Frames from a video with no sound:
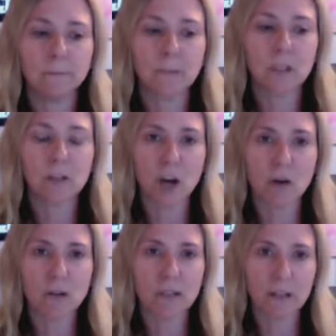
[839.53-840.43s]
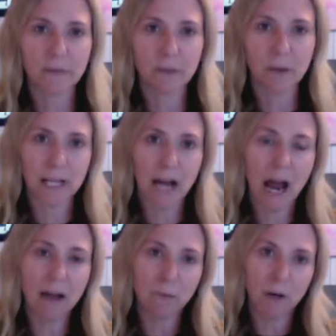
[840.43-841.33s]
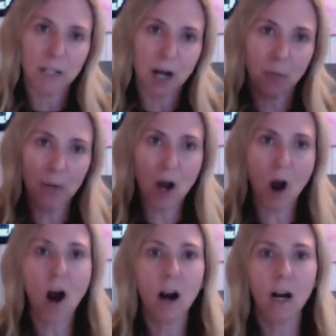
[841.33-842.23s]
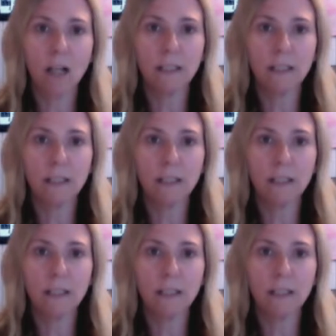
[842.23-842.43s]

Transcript: the shows and films that I worked on, we are a